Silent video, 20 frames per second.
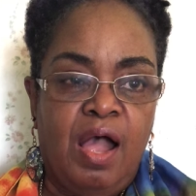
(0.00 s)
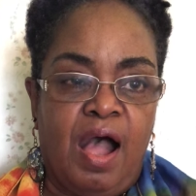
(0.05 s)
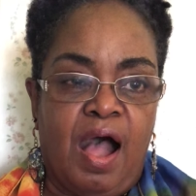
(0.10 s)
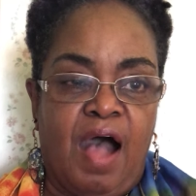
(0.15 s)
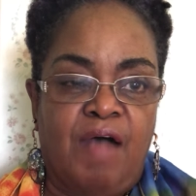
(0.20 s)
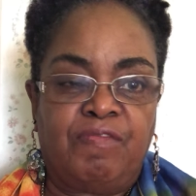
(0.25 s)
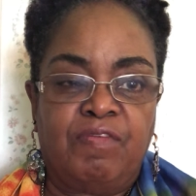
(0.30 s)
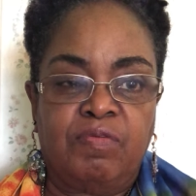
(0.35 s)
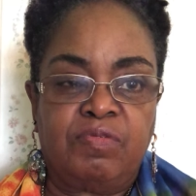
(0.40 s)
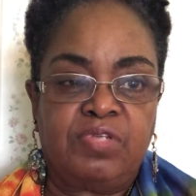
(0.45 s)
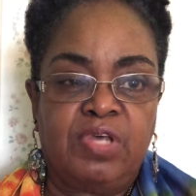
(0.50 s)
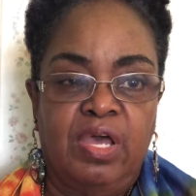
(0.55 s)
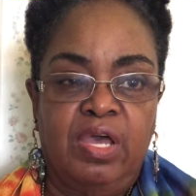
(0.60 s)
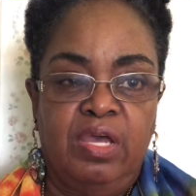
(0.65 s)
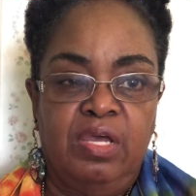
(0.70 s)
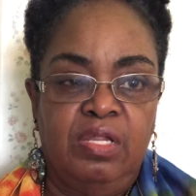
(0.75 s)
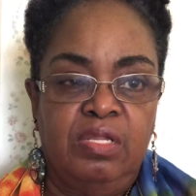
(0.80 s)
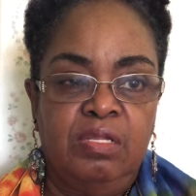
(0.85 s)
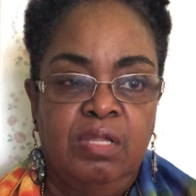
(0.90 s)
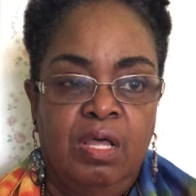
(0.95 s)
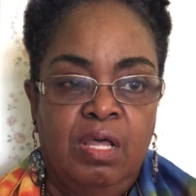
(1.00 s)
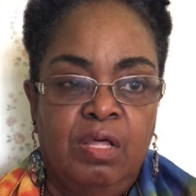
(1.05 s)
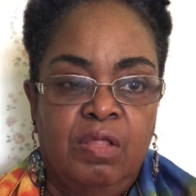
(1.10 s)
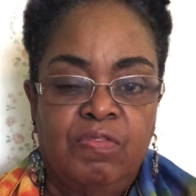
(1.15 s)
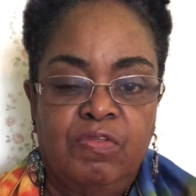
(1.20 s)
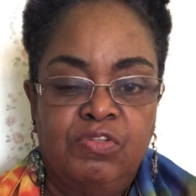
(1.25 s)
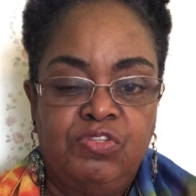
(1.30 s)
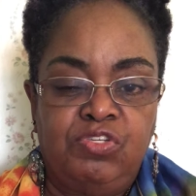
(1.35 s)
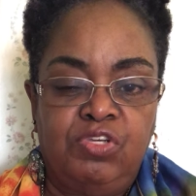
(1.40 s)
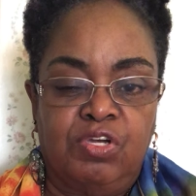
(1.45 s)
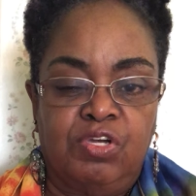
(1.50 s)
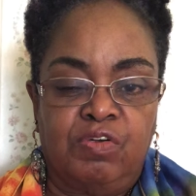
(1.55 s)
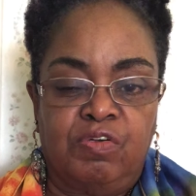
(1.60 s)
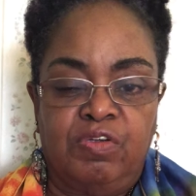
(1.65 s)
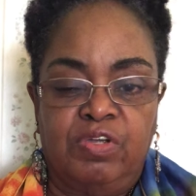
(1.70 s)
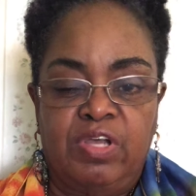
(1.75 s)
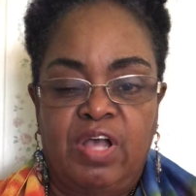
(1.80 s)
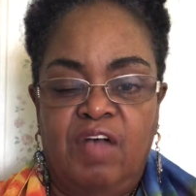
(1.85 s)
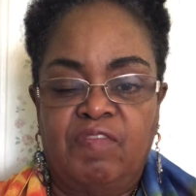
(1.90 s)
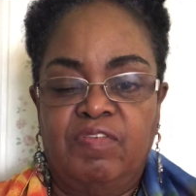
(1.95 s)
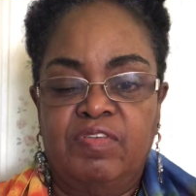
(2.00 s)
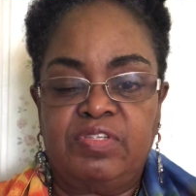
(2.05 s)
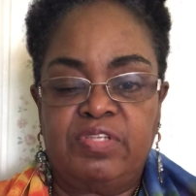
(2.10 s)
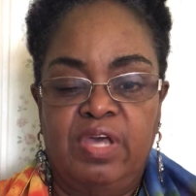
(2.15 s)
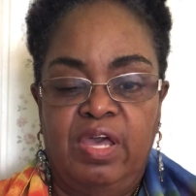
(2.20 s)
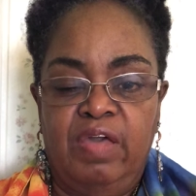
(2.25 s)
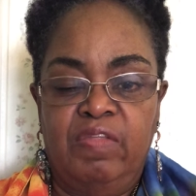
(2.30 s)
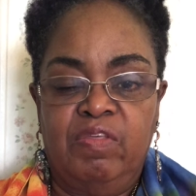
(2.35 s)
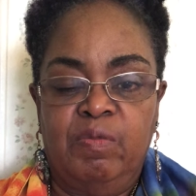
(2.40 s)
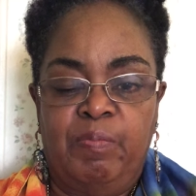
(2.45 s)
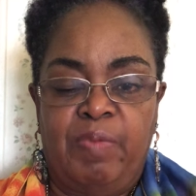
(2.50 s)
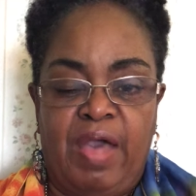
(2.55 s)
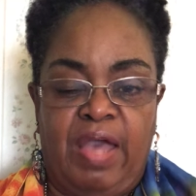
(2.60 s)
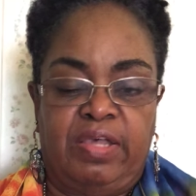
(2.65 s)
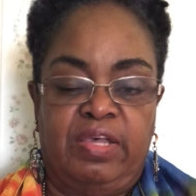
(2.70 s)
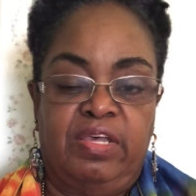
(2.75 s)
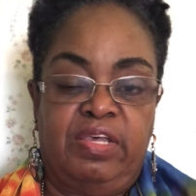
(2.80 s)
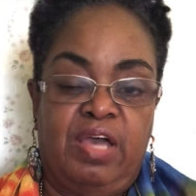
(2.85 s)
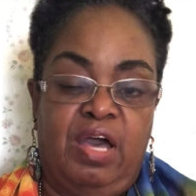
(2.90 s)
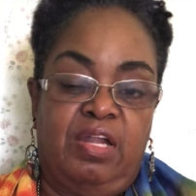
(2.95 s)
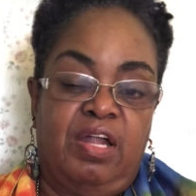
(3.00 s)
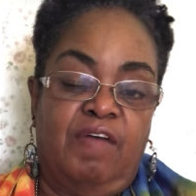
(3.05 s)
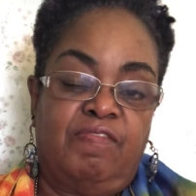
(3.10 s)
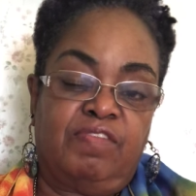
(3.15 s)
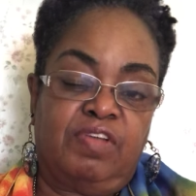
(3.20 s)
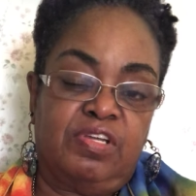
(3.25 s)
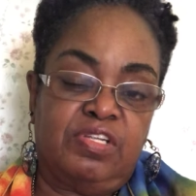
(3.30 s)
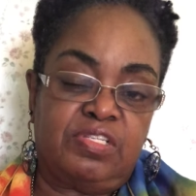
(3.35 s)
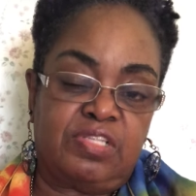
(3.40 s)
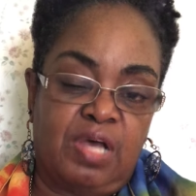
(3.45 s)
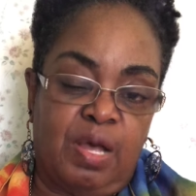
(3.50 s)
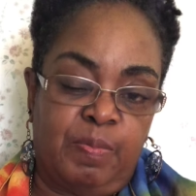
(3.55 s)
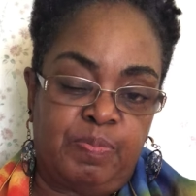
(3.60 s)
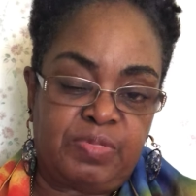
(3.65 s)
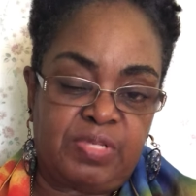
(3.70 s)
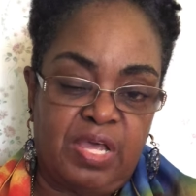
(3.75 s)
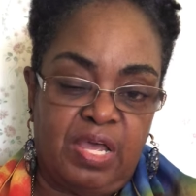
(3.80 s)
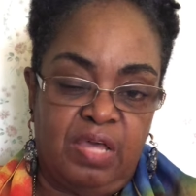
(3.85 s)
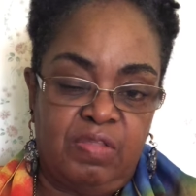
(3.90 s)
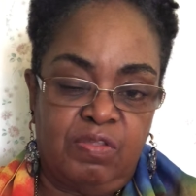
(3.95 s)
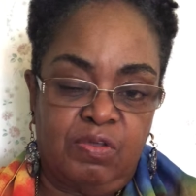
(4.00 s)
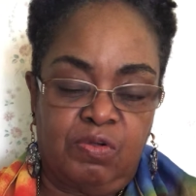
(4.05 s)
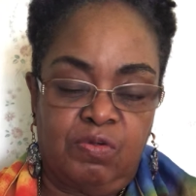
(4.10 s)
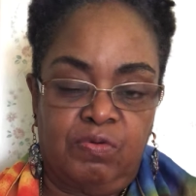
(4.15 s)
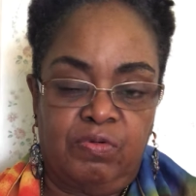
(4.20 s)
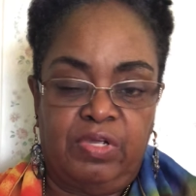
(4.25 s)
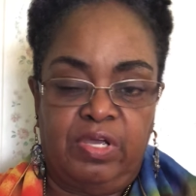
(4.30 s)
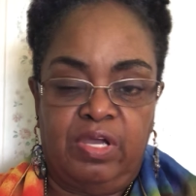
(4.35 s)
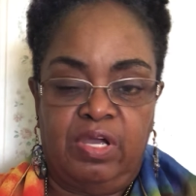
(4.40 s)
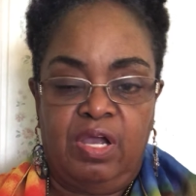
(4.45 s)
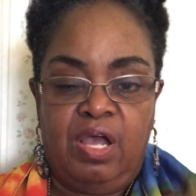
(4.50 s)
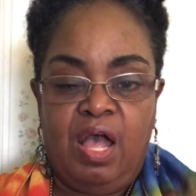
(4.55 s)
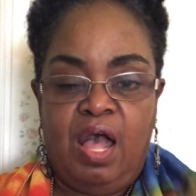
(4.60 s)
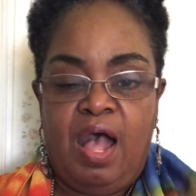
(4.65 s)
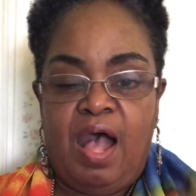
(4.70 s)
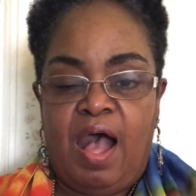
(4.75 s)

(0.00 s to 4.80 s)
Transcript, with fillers: I've attained the jury, I've attained the bank account, I've obtained the career,